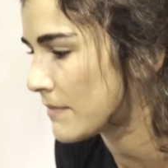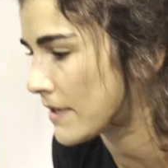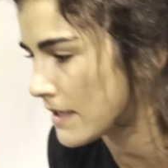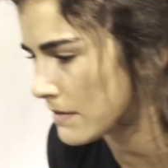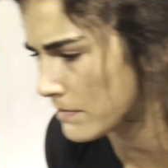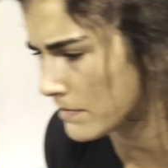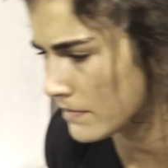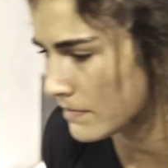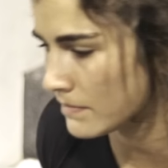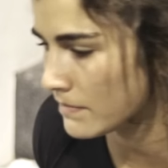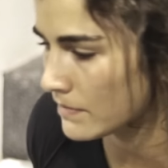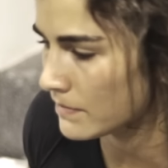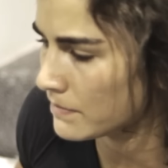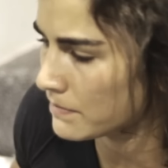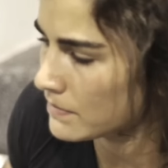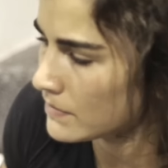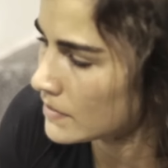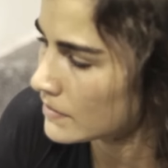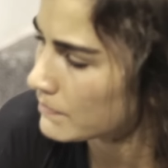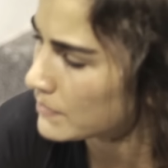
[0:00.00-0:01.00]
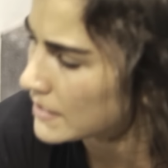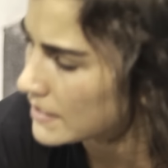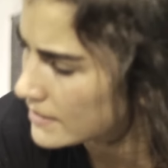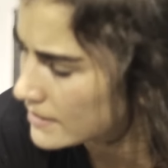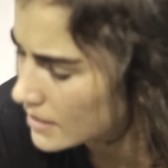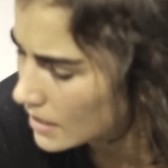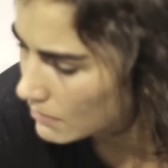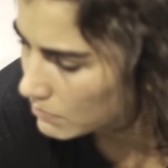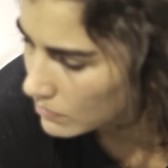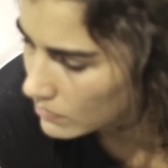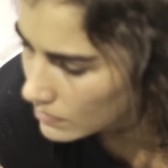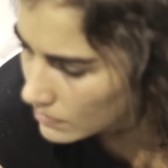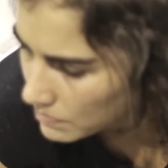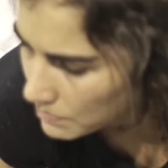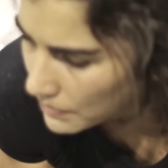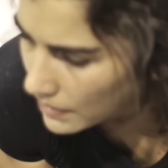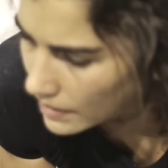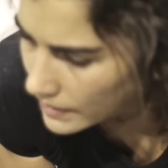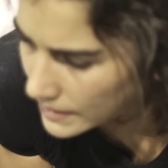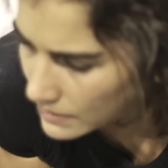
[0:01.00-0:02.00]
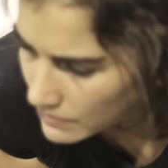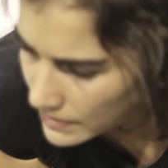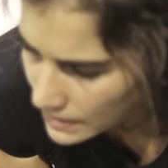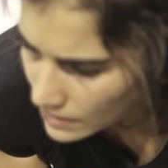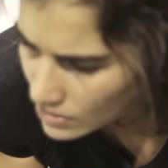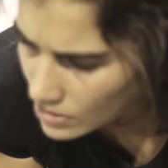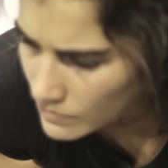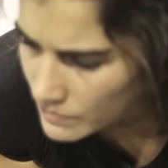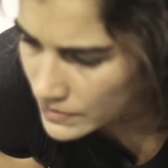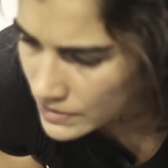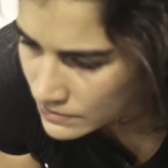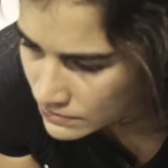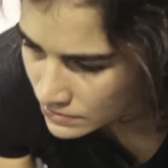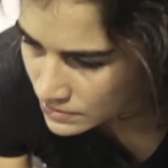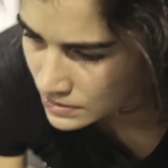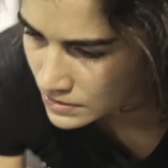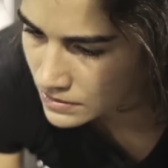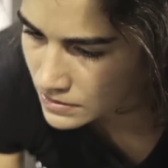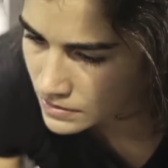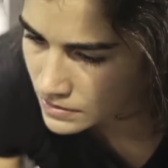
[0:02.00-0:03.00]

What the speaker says: might be double body weight almost.